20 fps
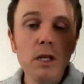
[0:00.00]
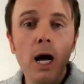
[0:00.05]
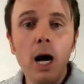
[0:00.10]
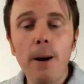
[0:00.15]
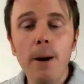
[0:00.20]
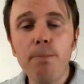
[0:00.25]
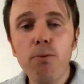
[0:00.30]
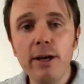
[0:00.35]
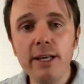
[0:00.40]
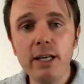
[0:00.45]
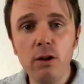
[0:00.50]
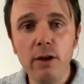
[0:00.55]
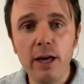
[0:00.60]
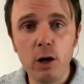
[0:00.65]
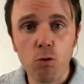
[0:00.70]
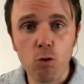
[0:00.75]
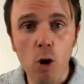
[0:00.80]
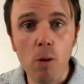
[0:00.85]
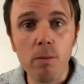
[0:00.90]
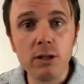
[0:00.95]

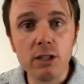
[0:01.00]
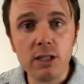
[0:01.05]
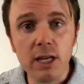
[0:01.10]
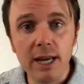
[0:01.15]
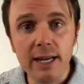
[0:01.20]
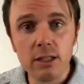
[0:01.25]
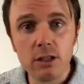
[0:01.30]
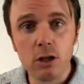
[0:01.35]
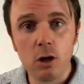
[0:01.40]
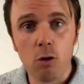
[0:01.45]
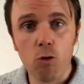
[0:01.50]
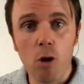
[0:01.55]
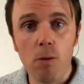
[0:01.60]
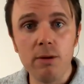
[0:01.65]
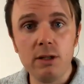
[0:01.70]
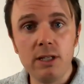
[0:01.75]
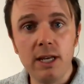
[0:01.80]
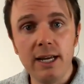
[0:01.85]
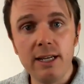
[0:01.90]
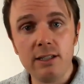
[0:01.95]
upregulate aromatase,
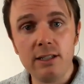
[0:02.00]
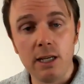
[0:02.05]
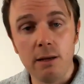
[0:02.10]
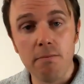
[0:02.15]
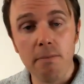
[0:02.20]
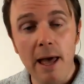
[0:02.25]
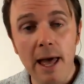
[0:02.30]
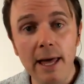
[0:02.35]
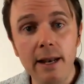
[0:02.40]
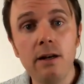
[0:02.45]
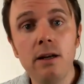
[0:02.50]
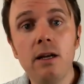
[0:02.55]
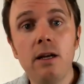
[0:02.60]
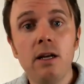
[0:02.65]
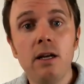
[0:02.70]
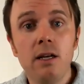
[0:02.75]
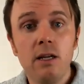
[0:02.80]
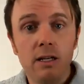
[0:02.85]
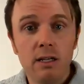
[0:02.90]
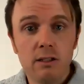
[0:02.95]
aromatase in men.
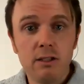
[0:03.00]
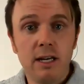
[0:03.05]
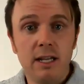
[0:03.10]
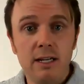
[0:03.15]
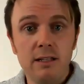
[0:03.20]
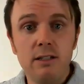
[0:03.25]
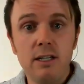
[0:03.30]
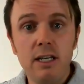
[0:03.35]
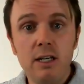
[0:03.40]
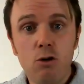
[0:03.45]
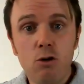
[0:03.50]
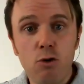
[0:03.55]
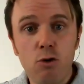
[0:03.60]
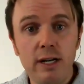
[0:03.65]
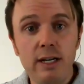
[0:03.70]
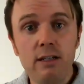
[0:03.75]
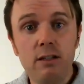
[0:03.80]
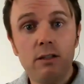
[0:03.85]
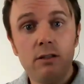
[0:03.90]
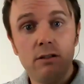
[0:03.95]
It's going to
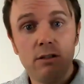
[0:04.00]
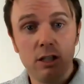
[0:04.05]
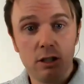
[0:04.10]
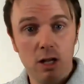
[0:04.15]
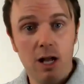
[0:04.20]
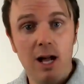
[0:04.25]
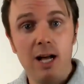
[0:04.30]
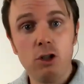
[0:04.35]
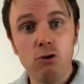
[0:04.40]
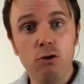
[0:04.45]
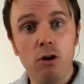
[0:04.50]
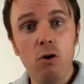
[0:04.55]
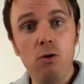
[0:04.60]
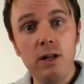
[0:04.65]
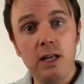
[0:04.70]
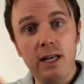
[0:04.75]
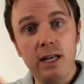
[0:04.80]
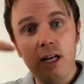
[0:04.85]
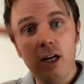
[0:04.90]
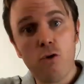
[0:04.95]
decrease testosterone,
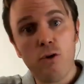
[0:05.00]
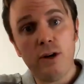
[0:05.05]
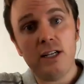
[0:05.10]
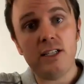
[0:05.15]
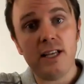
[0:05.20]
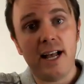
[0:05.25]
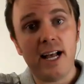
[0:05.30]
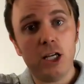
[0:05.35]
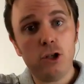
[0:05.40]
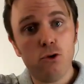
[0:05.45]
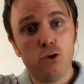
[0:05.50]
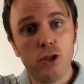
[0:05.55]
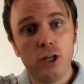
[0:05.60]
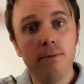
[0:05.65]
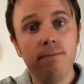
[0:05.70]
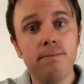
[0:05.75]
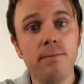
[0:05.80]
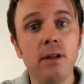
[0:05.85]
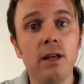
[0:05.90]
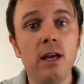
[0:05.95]
increase
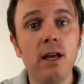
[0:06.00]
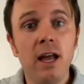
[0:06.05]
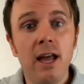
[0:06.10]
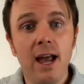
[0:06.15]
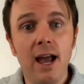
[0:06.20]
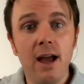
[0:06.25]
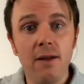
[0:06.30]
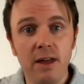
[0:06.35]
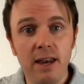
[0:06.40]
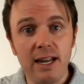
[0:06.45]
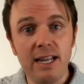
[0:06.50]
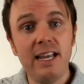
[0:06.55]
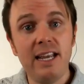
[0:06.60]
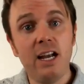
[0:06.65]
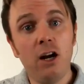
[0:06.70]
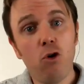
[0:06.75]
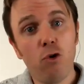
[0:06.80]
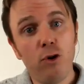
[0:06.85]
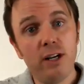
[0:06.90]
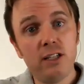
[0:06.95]
estrogen, and then it
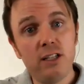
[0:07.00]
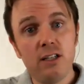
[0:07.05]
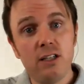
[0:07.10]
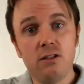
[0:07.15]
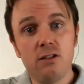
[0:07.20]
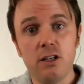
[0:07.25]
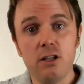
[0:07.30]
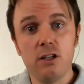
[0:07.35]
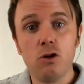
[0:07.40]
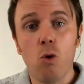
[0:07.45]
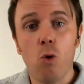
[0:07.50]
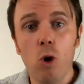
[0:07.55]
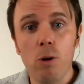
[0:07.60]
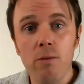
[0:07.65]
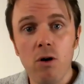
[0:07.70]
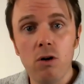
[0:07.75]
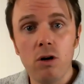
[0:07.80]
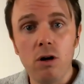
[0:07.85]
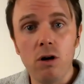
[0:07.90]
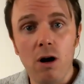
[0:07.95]
increases this
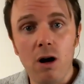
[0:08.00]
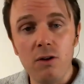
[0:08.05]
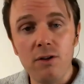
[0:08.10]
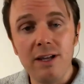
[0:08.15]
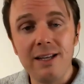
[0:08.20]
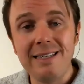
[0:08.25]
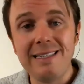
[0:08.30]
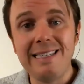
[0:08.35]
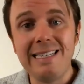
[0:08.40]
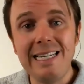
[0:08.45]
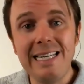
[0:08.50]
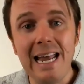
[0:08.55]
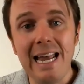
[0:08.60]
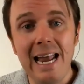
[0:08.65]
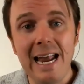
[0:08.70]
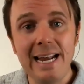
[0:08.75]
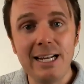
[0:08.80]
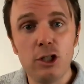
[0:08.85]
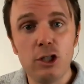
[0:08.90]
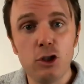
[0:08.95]
hormone called D
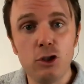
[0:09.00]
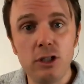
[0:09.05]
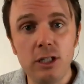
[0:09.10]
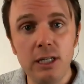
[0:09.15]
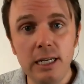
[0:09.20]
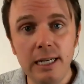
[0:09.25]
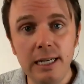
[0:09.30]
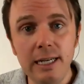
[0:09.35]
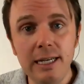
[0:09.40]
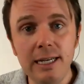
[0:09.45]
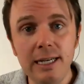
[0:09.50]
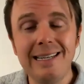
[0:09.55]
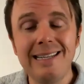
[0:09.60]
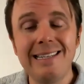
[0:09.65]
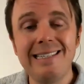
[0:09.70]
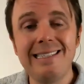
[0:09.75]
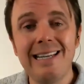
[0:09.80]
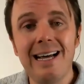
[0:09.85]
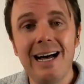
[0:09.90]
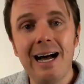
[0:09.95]
H T,
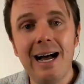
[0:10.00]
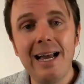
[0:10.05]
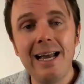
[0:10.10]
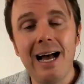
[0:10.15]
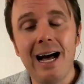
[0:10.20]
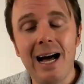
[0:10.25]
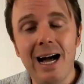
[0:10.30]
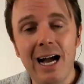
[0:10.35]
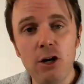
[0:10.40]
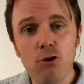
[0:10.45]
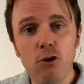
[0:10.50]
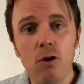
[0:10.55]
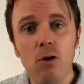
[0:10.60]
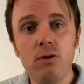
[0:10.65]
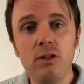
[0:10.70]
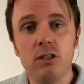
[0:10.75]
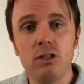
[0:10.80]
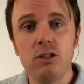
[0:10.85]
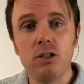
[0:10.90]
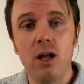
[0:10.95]

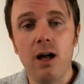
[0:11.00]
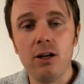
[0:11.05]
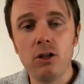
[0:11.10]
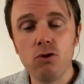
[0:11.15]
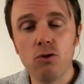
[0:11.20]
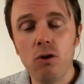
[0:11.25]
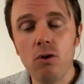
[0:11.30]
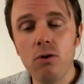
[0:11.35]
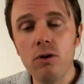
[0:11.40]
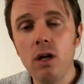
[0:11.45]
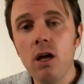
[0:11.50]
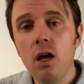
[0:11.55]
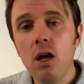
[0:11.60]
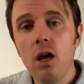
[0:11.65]
dihydrotestosterone.